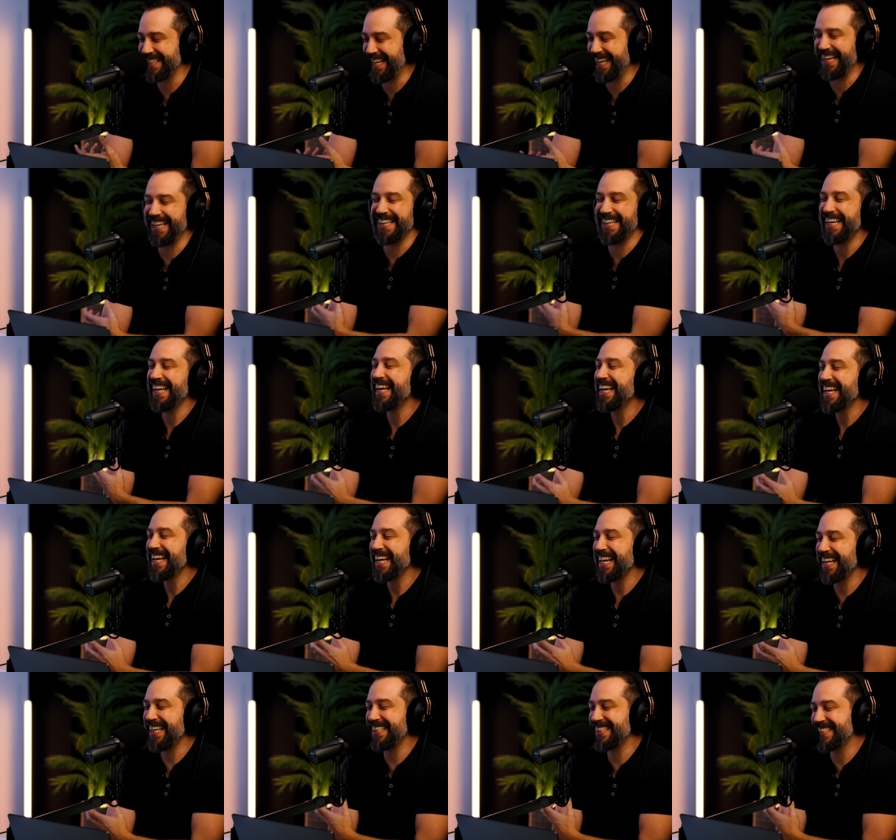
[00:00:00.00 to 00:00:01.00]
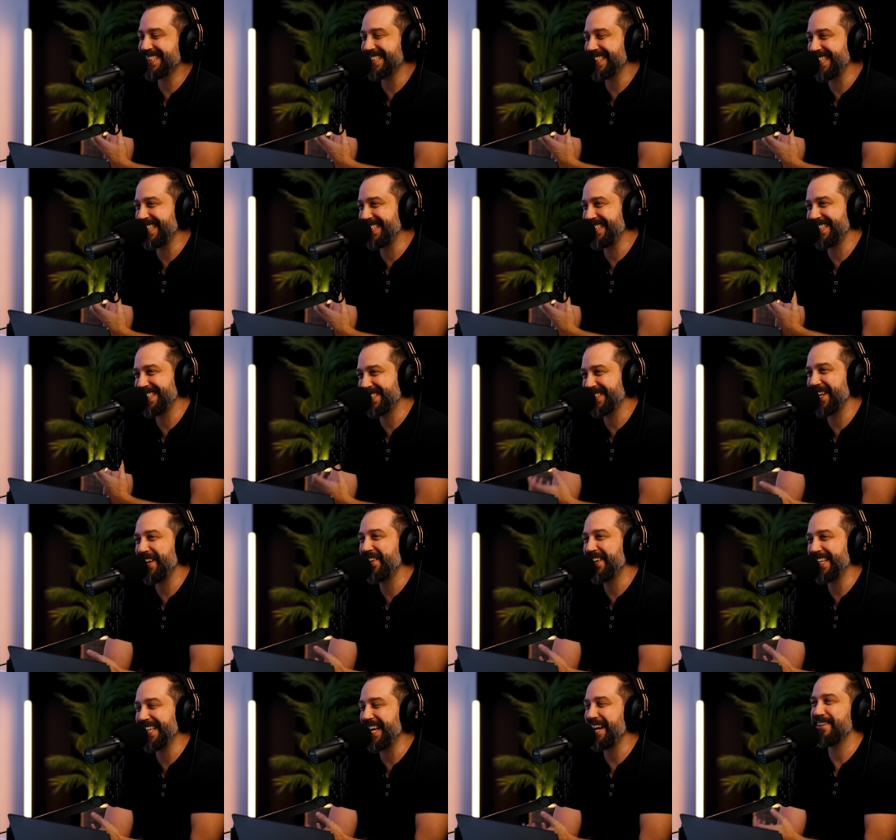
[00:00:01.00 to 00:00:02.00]
Like it is it is
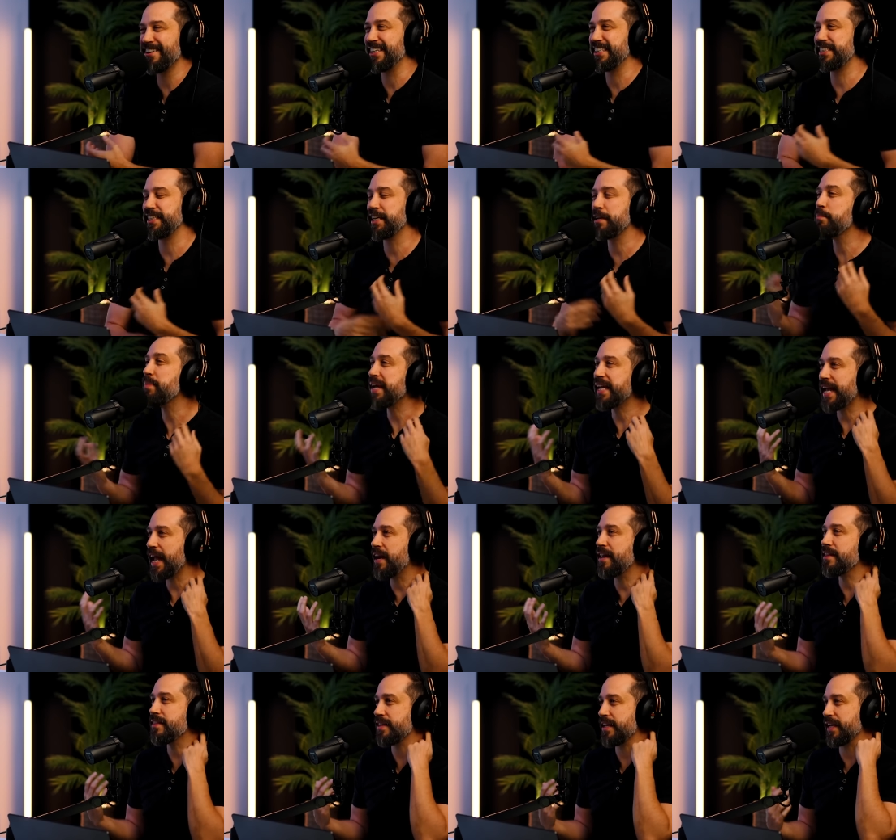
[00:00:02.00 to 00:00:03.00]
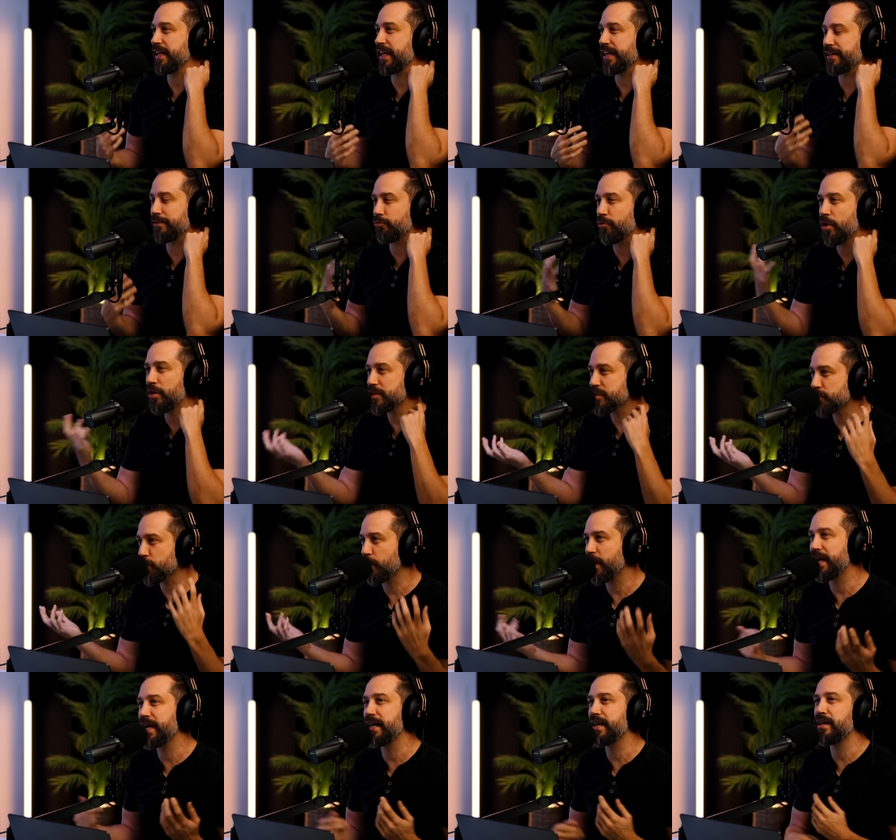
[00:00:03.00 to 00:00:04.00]
so hilarious. You can pick anything like
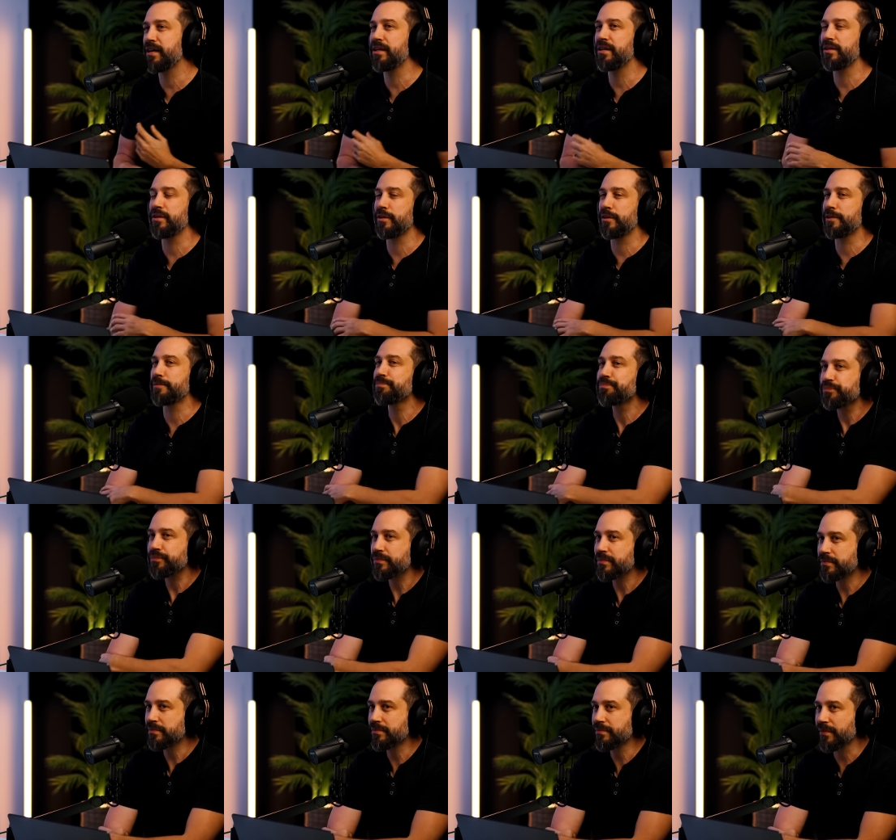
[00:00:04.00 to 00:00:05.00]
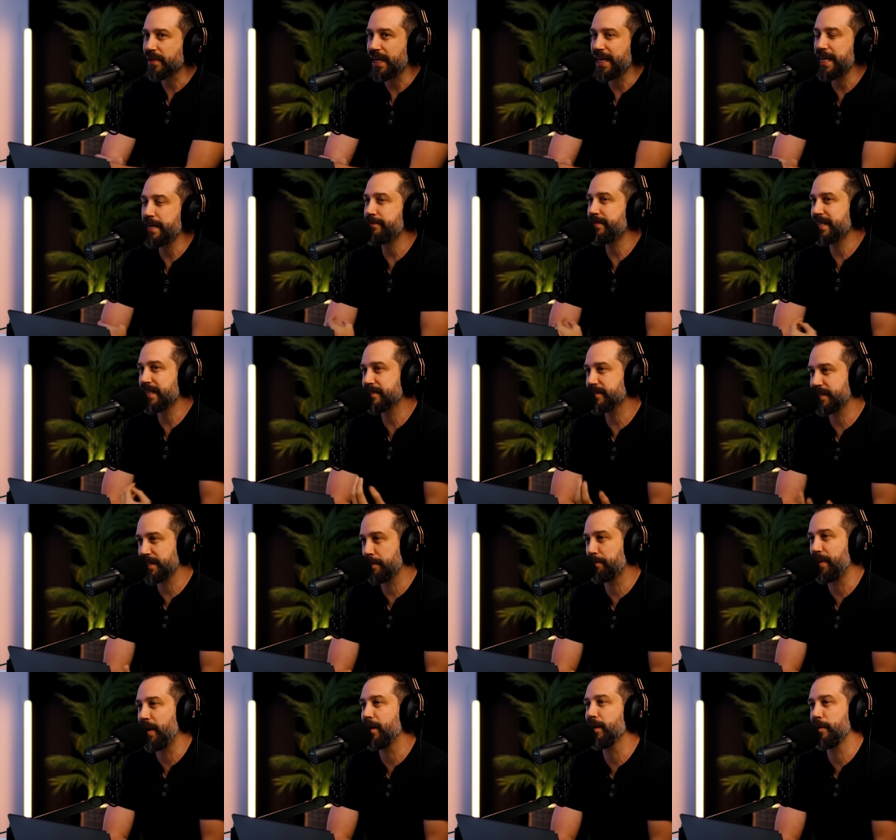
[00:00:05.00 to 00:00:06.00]
Roswell or he even does the
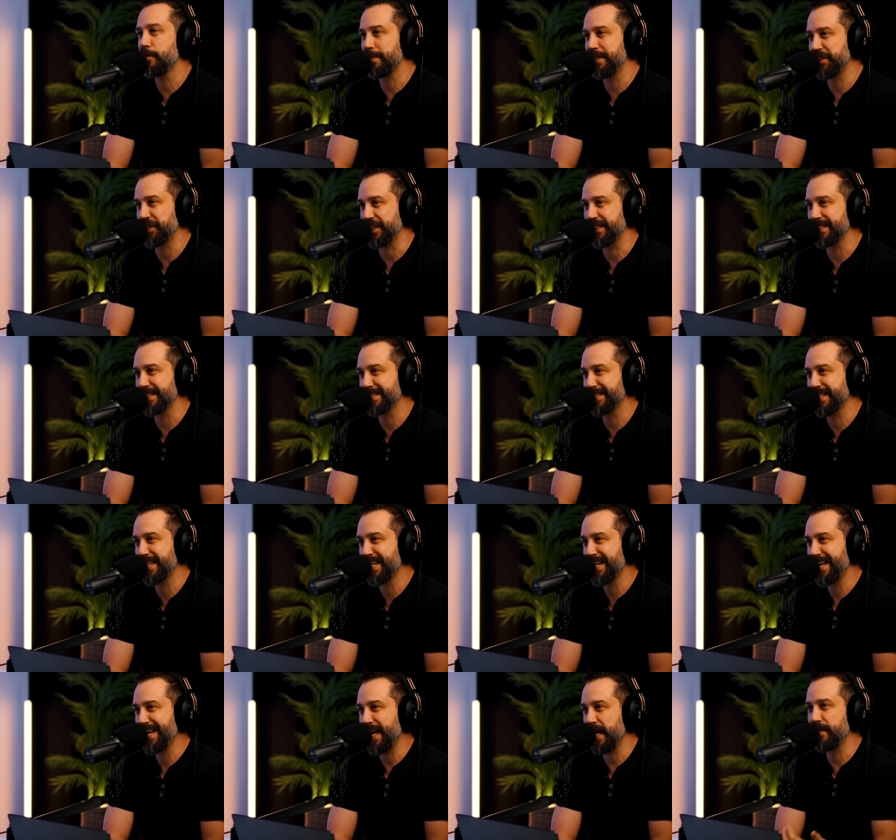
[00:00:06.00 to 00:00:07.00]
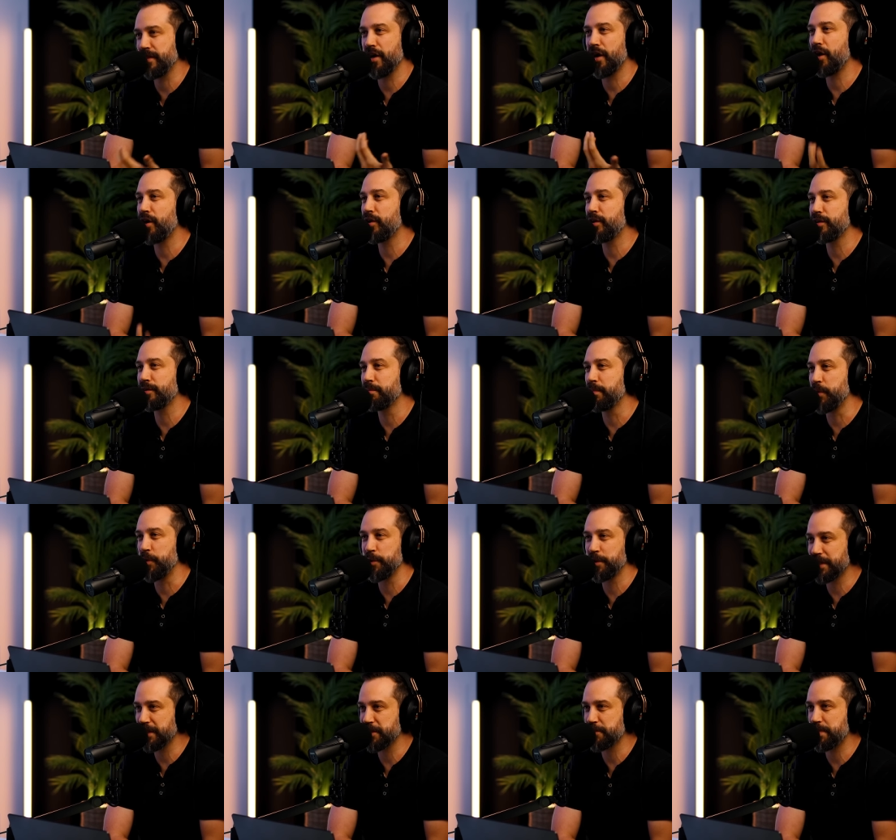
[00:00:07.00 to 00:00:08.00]
Apollo missions and the whole
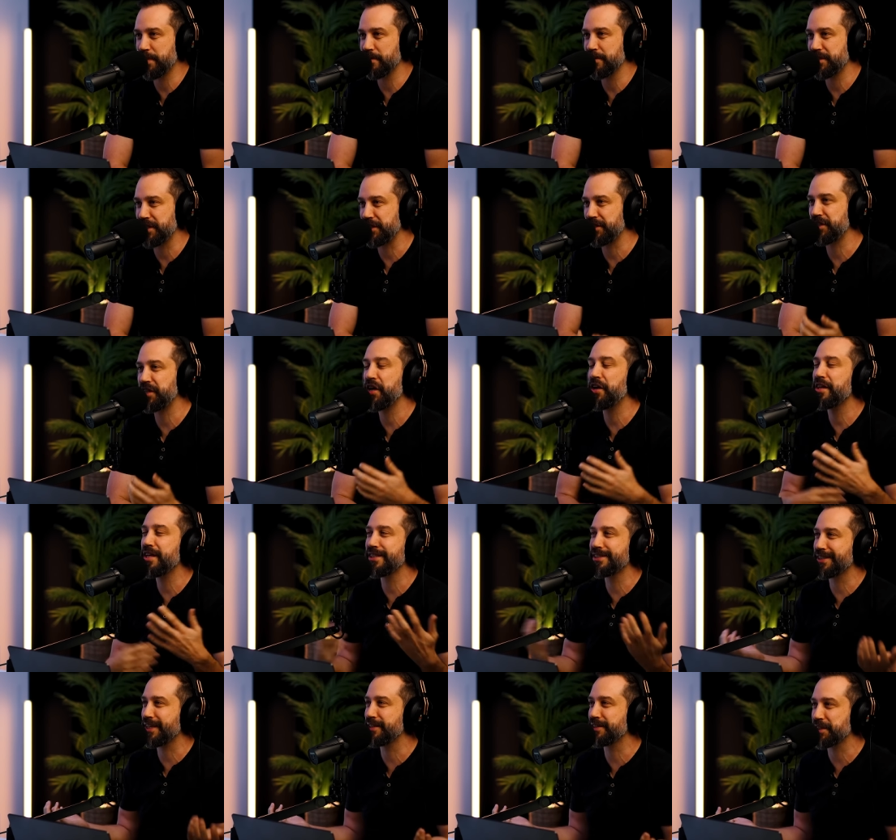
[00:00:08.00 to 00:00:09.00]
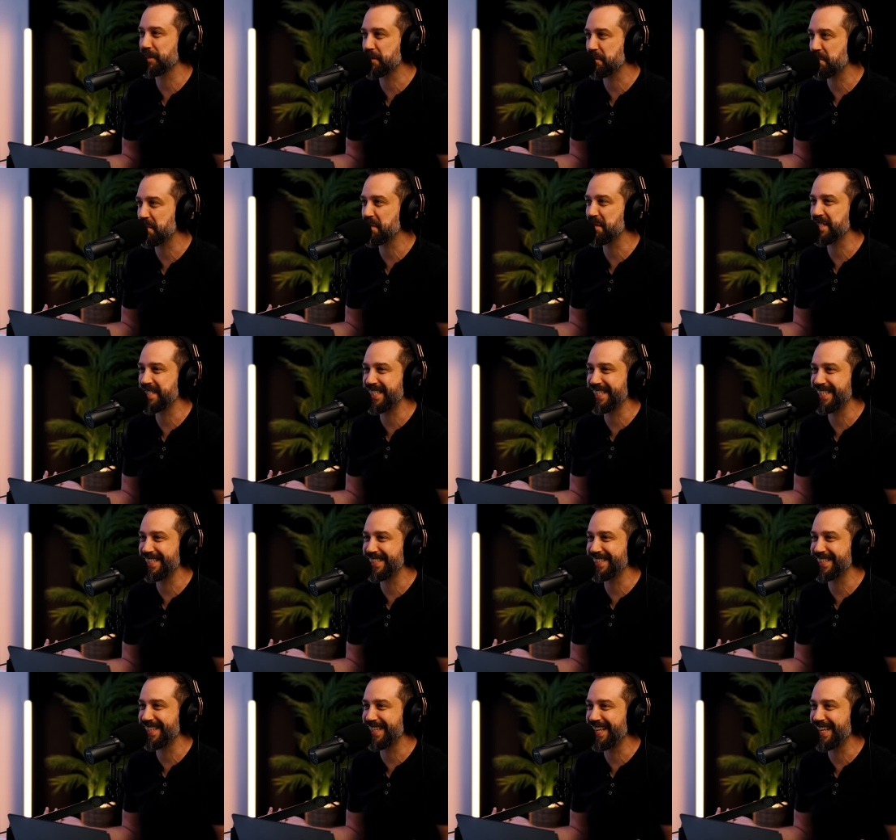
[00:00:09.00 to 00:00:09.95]
moon conspiracies. You know, there's those conspiracies